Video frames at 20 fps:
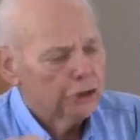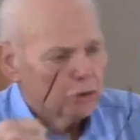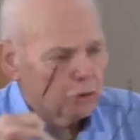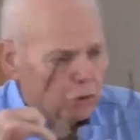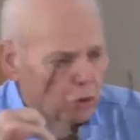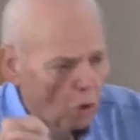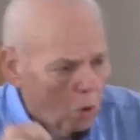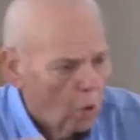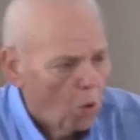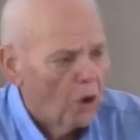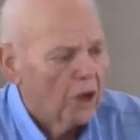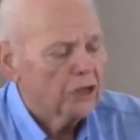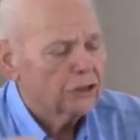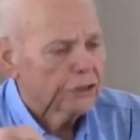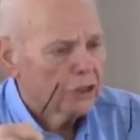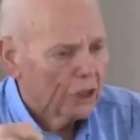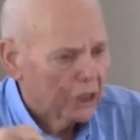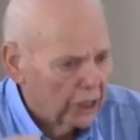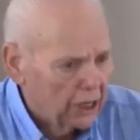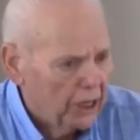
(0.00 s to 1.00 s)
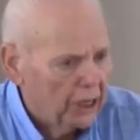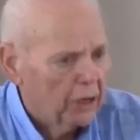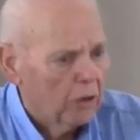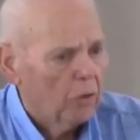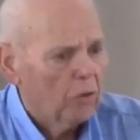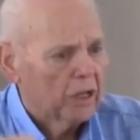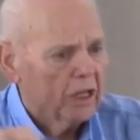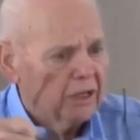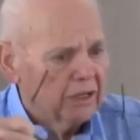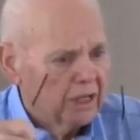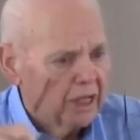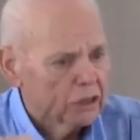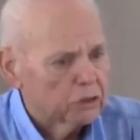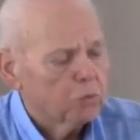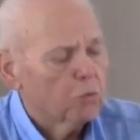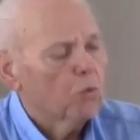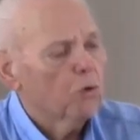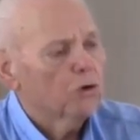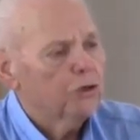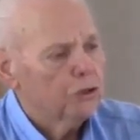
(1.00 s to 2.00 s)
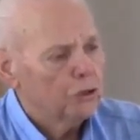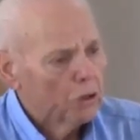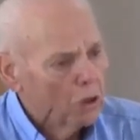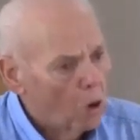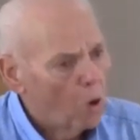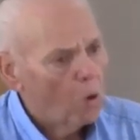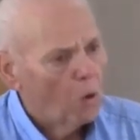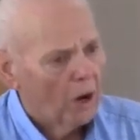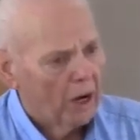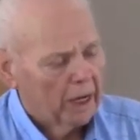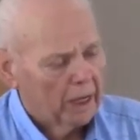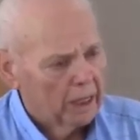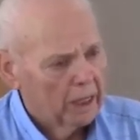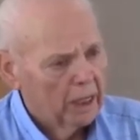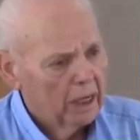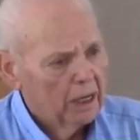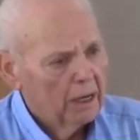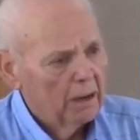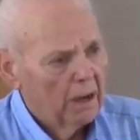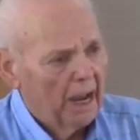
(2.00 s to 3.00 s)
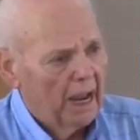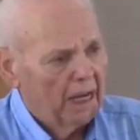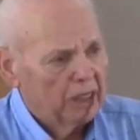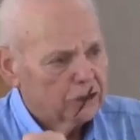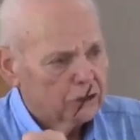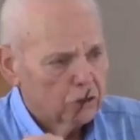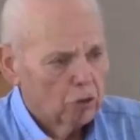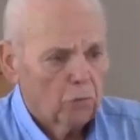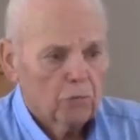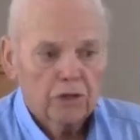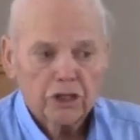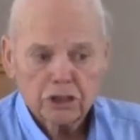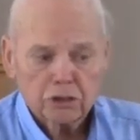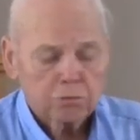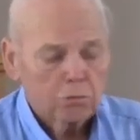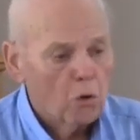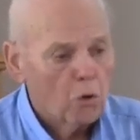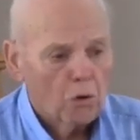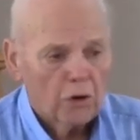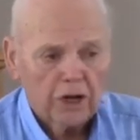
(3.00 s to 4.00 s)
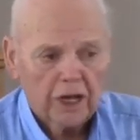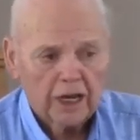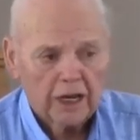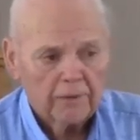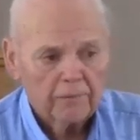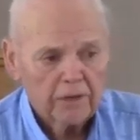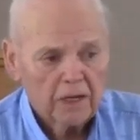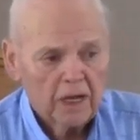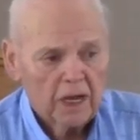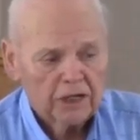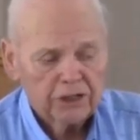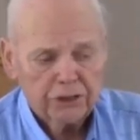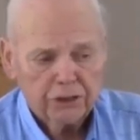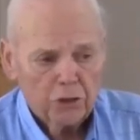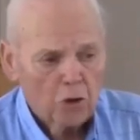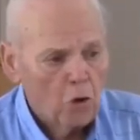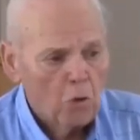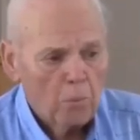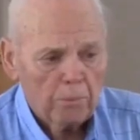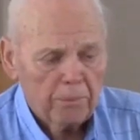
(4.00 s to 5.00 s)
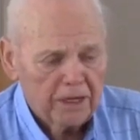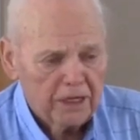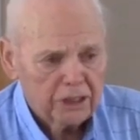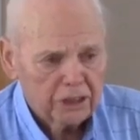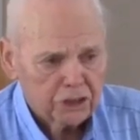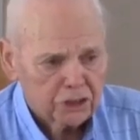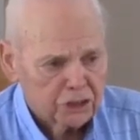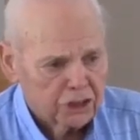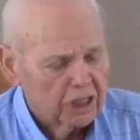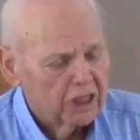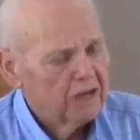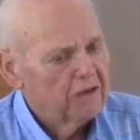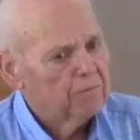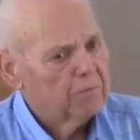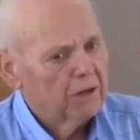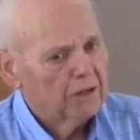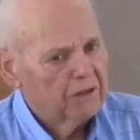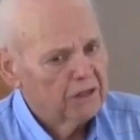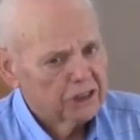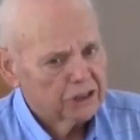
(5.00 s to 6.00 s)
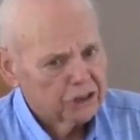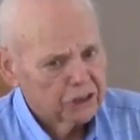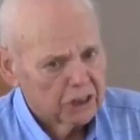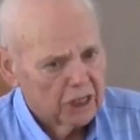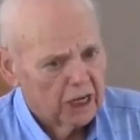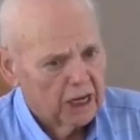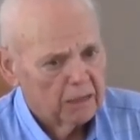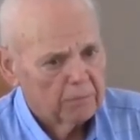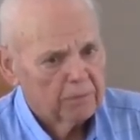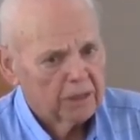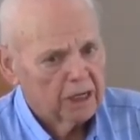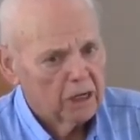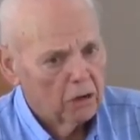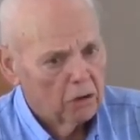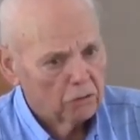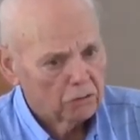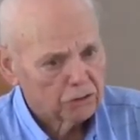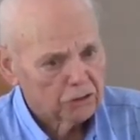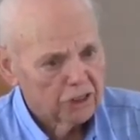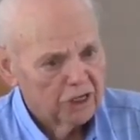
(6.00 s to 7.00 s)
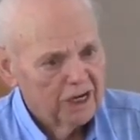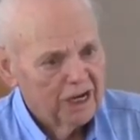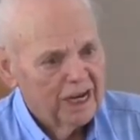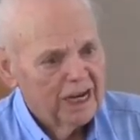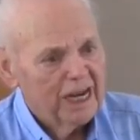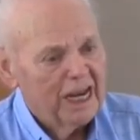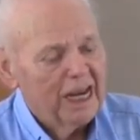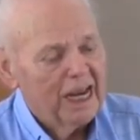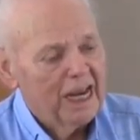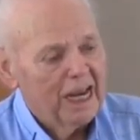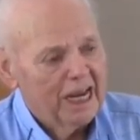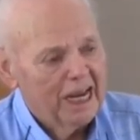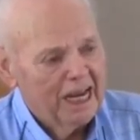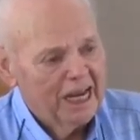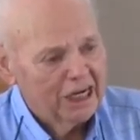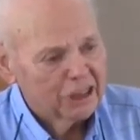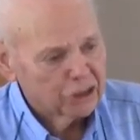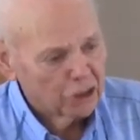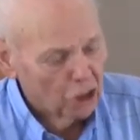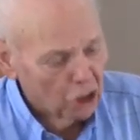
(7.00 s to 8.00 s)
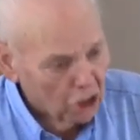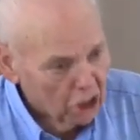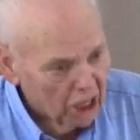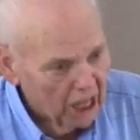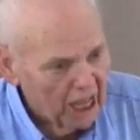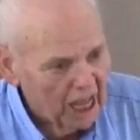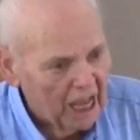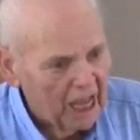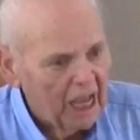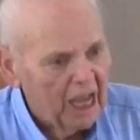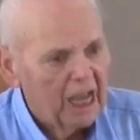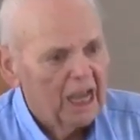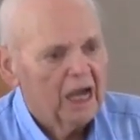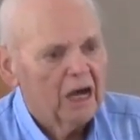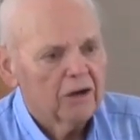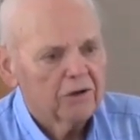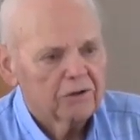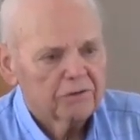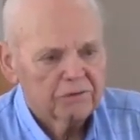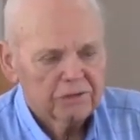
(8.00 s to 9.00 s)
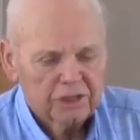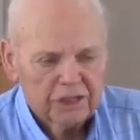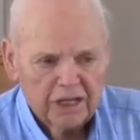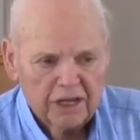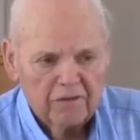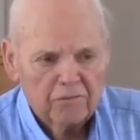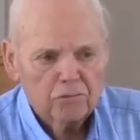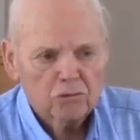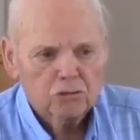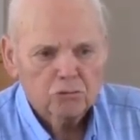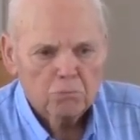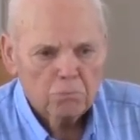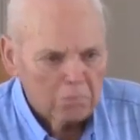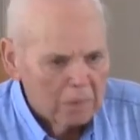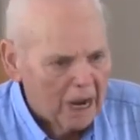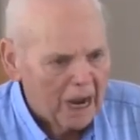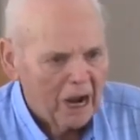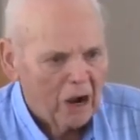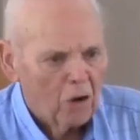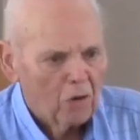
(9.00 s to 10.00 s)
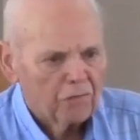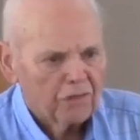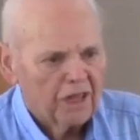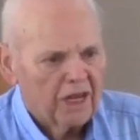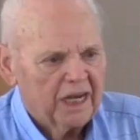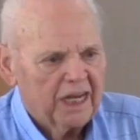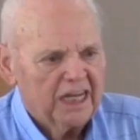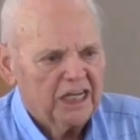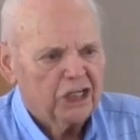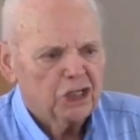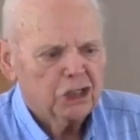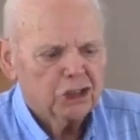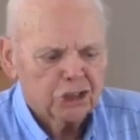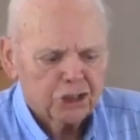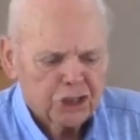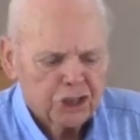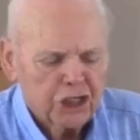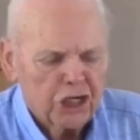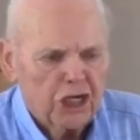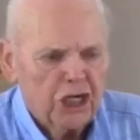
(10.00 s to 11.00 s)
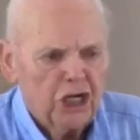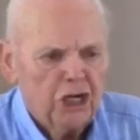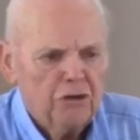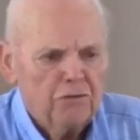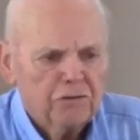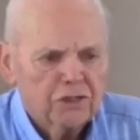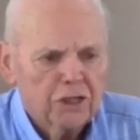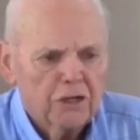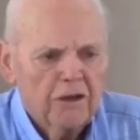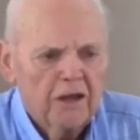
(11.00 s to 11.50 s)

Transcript: you're going to hell, and that's where you're going. Amen. And so this morning, don't be deceived by this thing because it's a lie out of the devil's mouth, and he deceives.